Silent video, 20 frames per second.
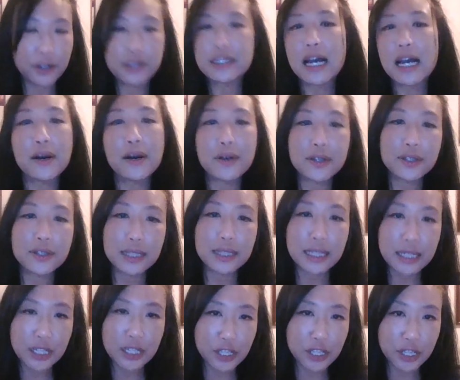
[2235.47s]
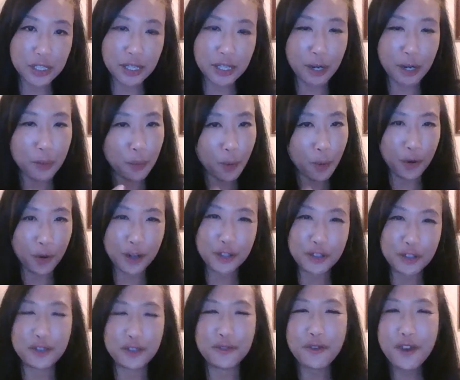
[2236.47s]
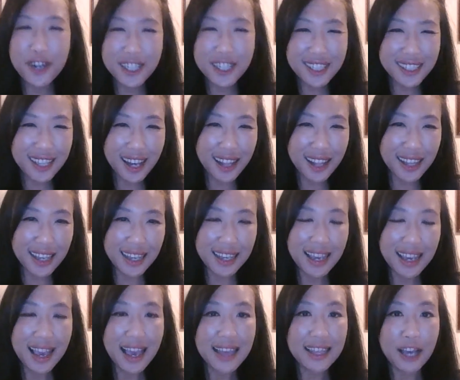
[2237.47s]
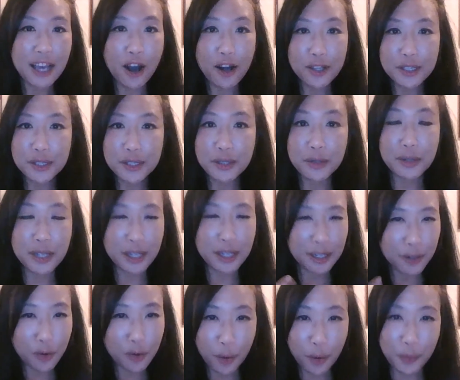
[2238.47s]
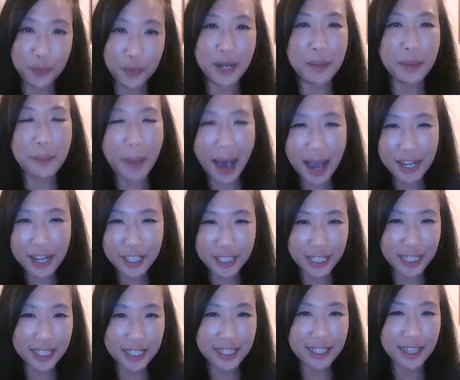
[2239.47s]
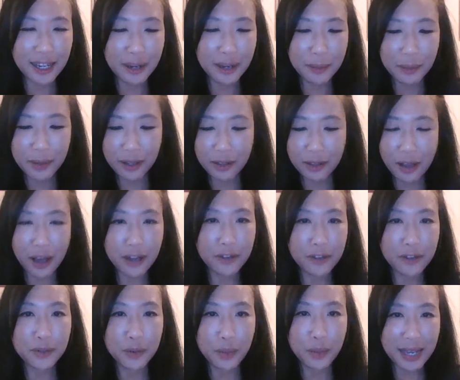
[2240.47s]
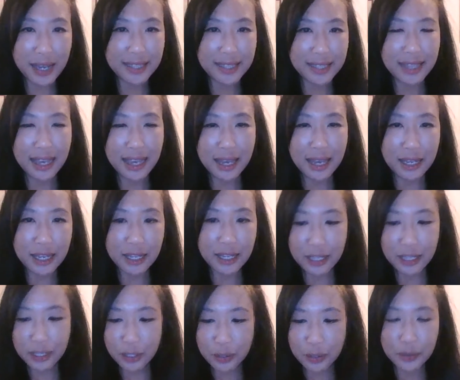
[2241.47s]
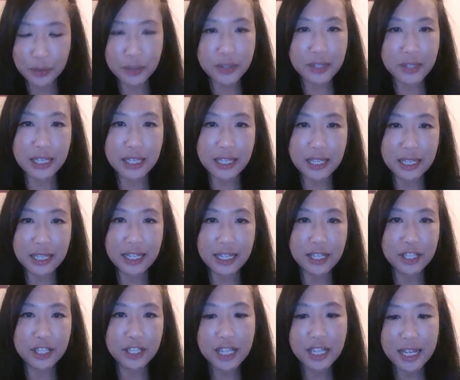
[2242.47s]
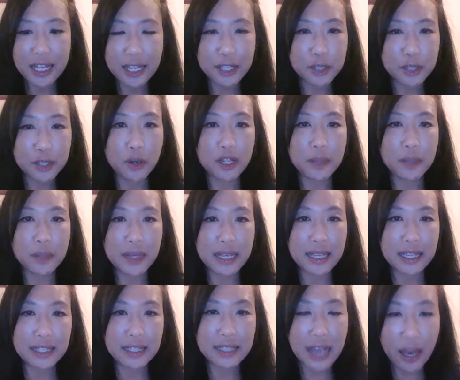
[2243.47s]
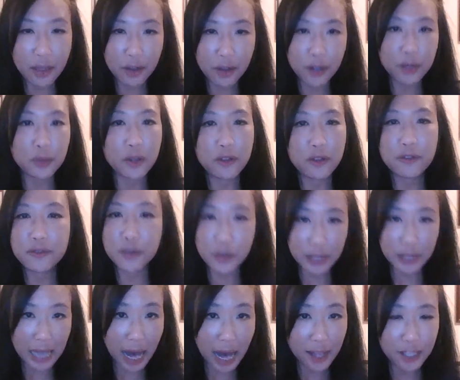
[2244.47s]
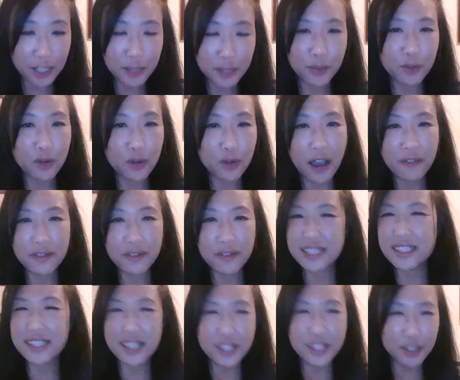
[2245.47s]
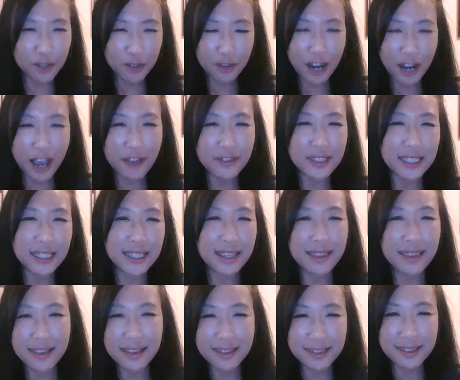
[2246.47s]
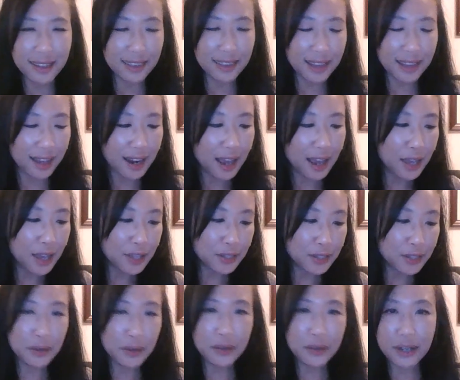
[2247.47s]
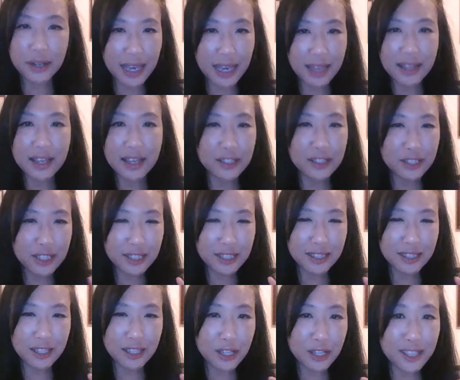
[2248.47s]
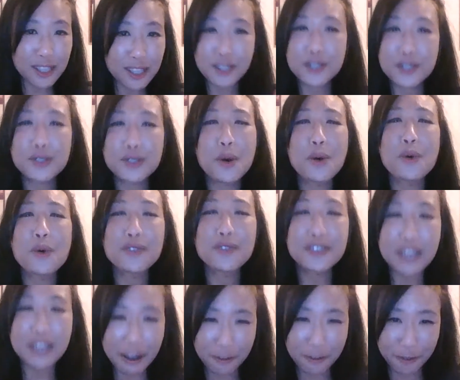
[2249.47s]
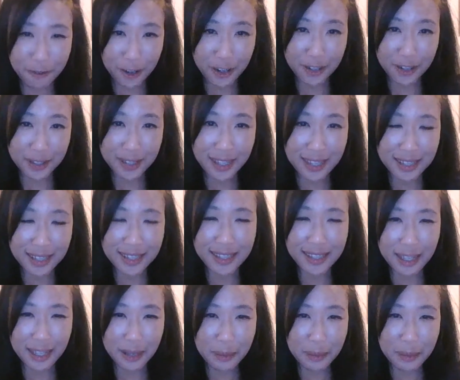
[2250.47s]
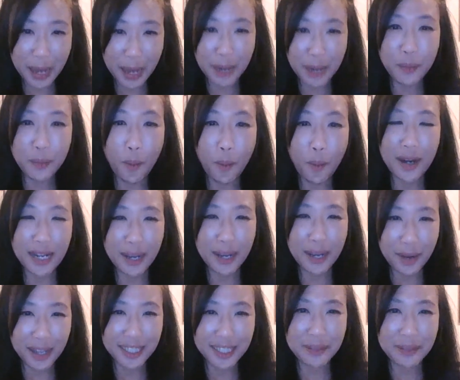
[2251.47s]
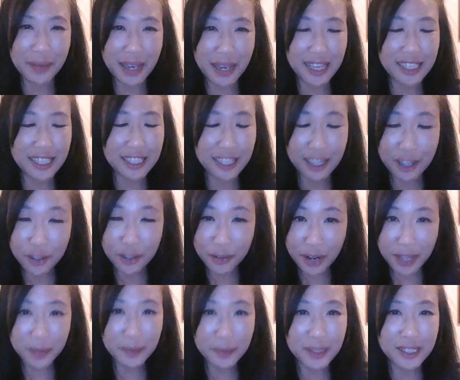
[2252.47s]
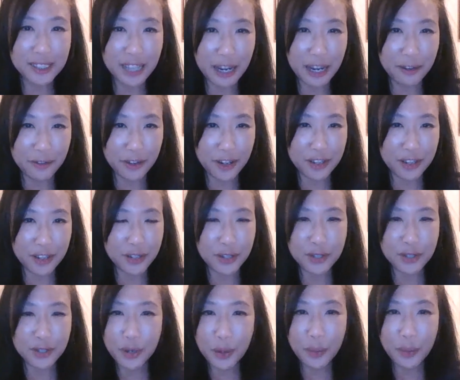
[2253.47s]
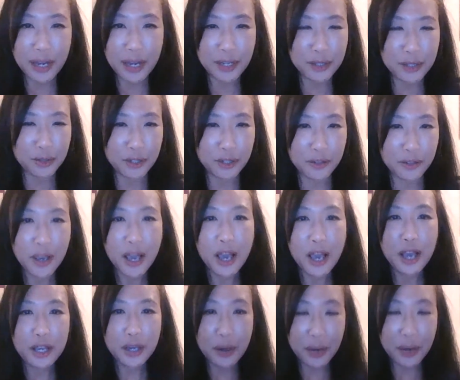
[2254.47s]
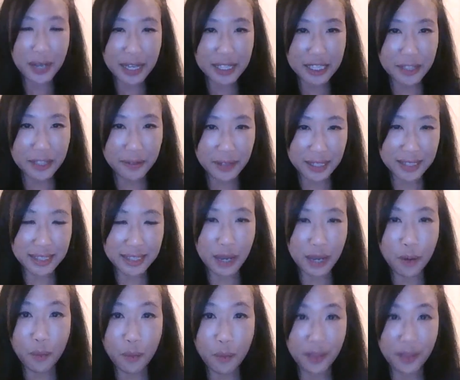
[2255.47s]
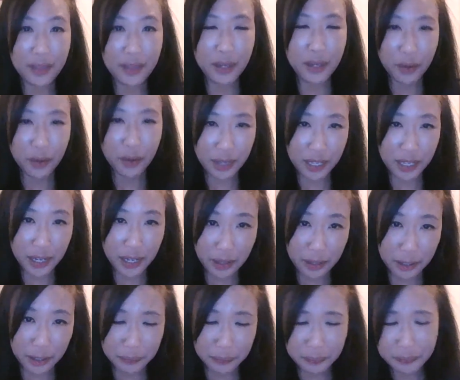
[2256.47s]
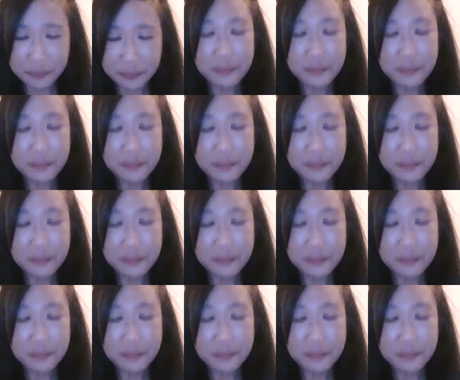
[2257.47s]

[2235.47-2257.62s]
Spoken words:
Taoist lineages that are more into the fortune telling. They also incorporate magic. A lot of the ways they use the I Ching is going to be tethered with food talisman crafting, sigil crafting, and things like that. So again, it's so diverse is the main point I want to make. It's incredibly diverse. There's no way to sort of cohesively say one thing or the other.